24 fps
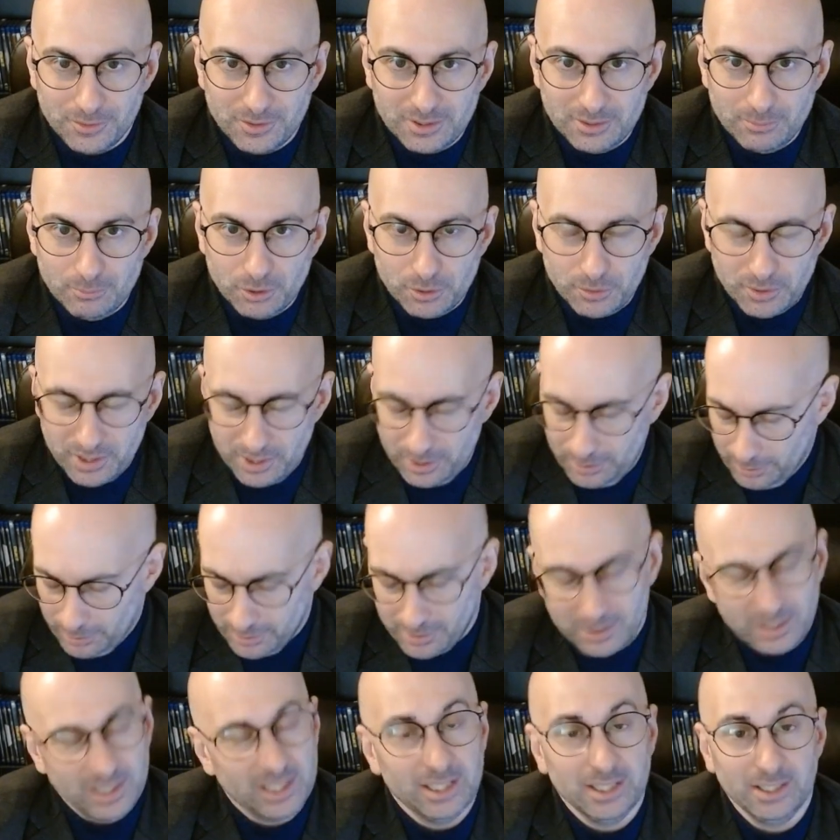Moon
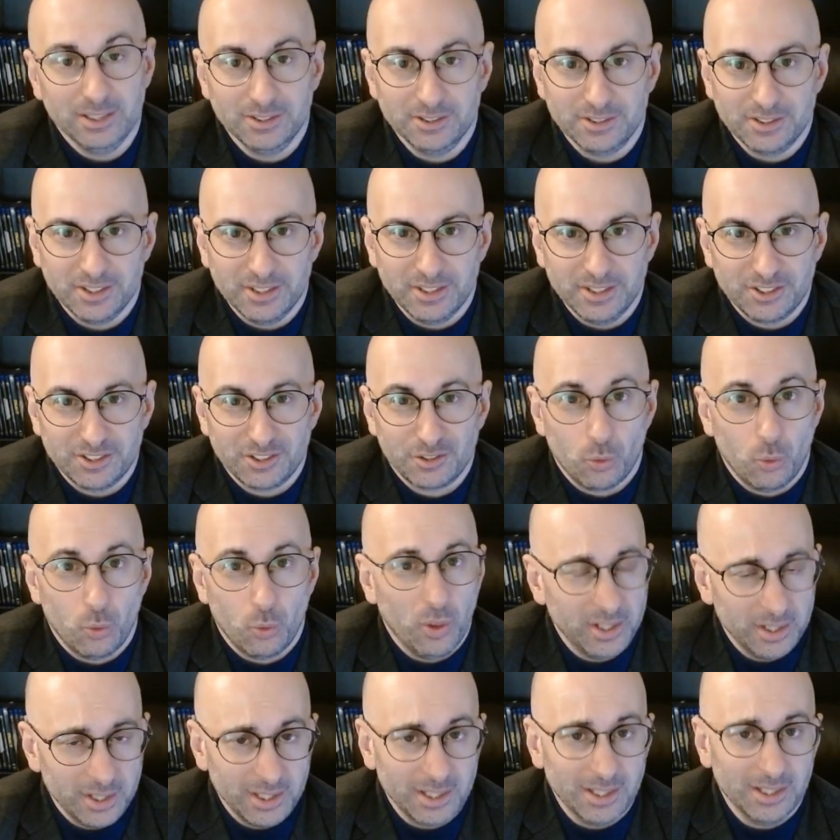Killer, and it's
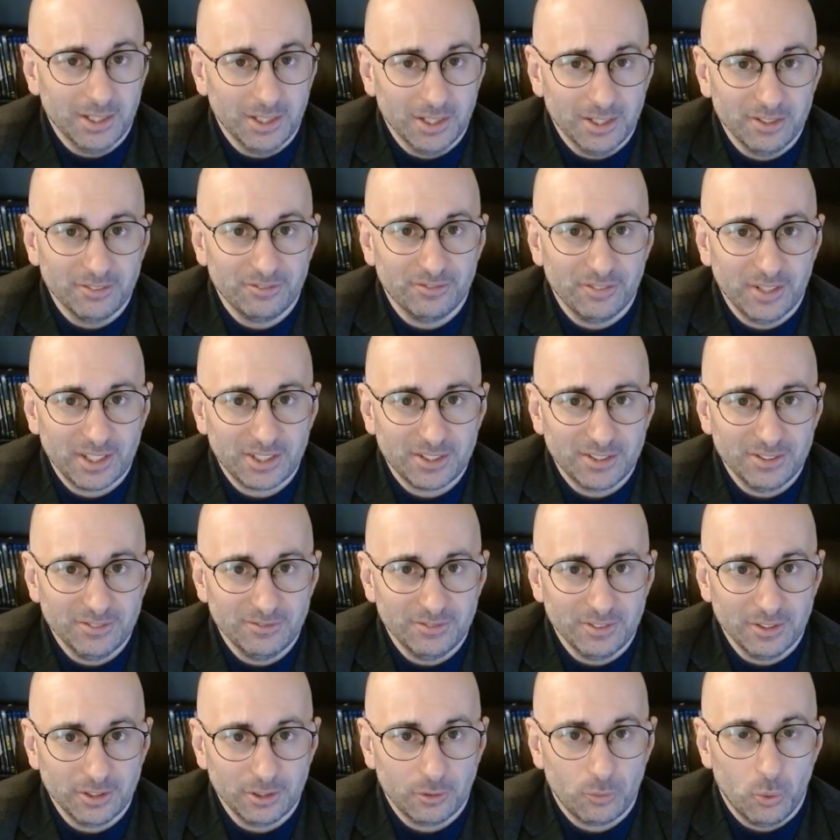quite an effective
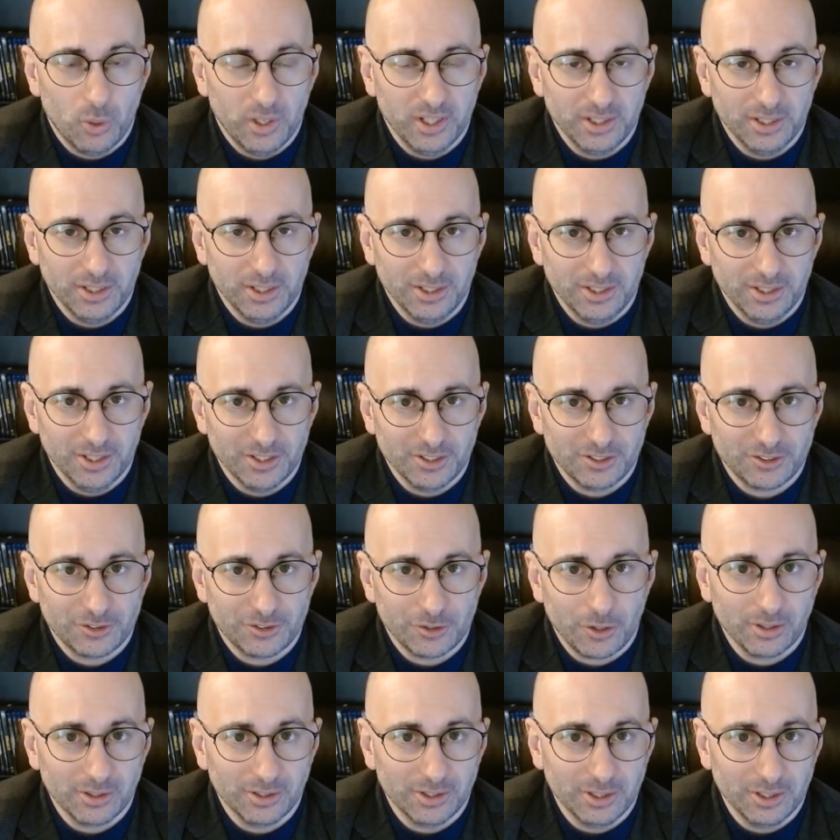and quite a
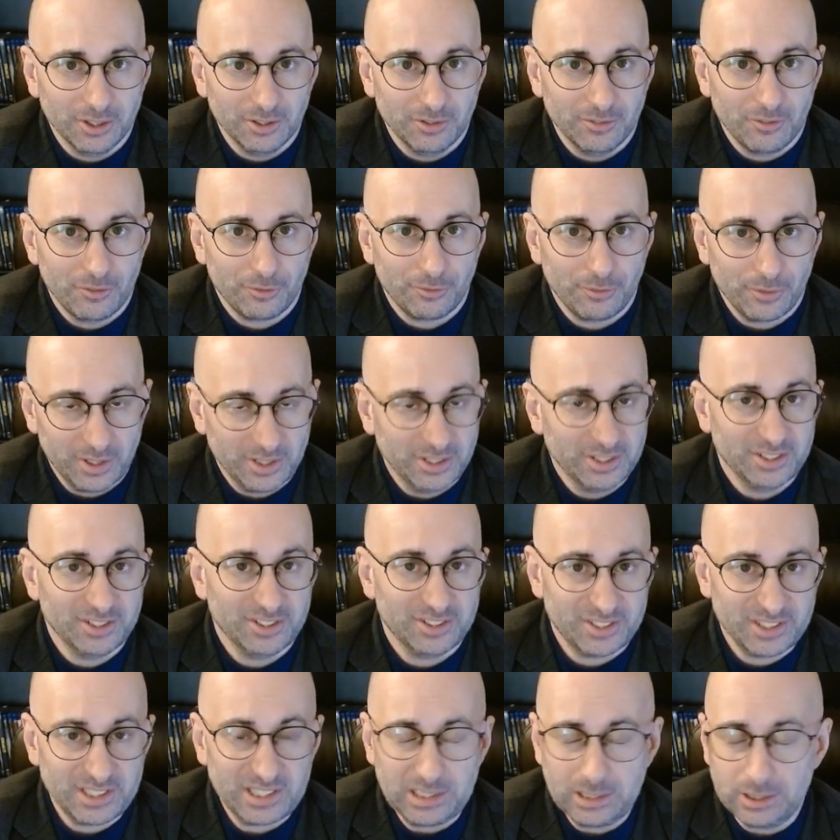startling and thrilling
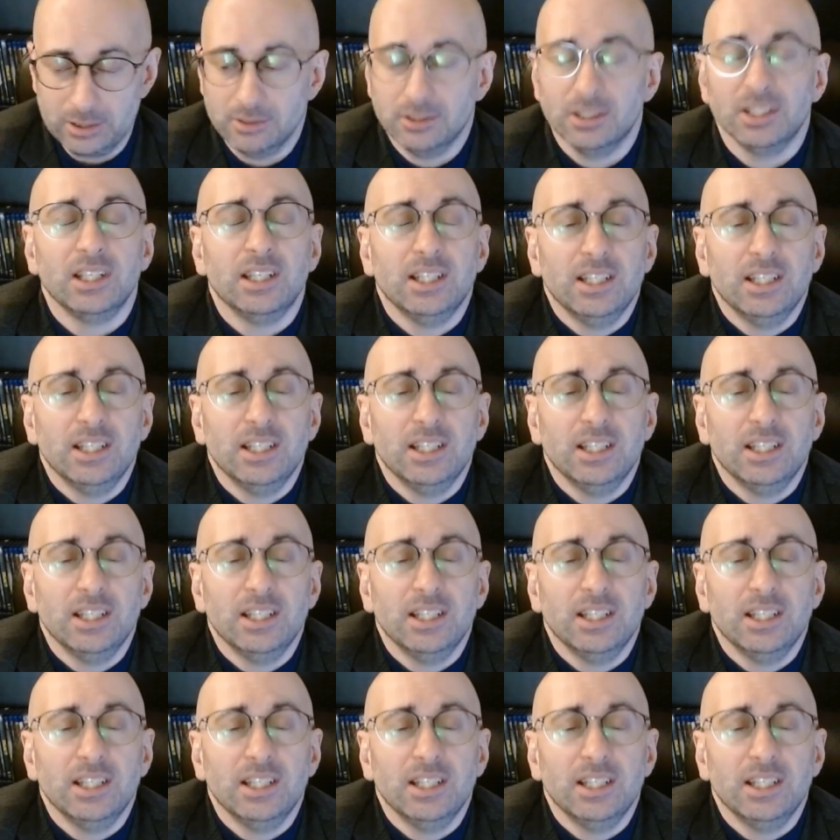scene